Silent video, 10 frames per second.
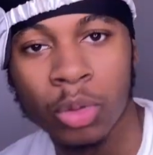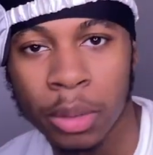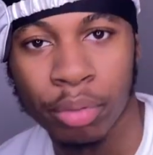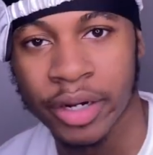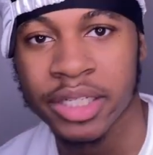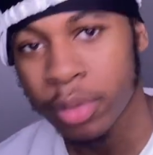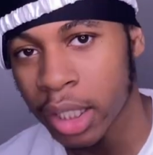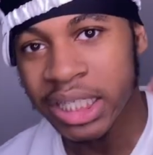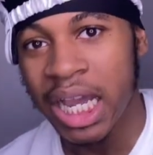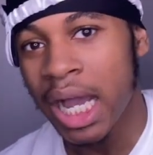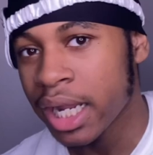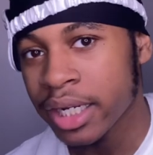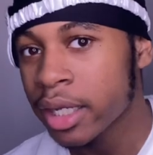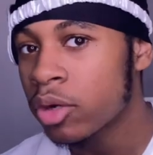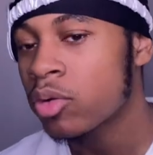The price probably high
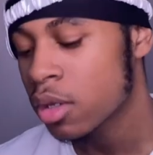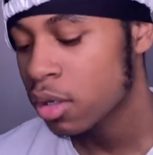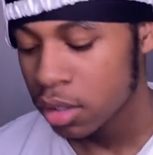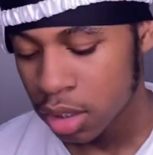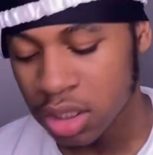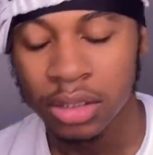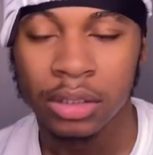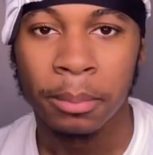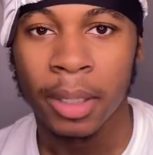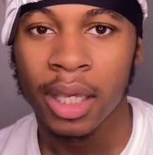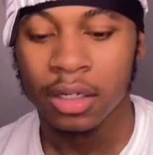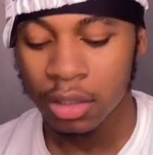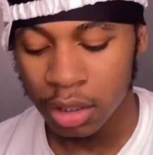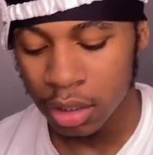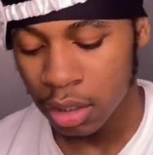now because of demand and
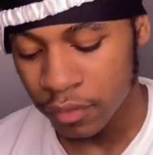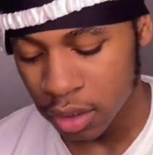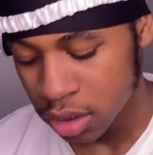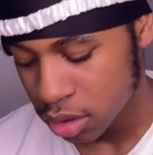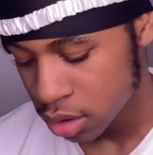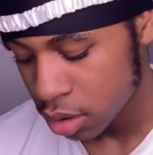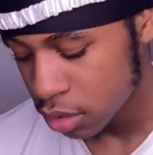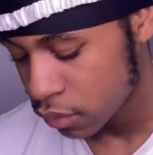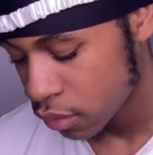all that other good stuff.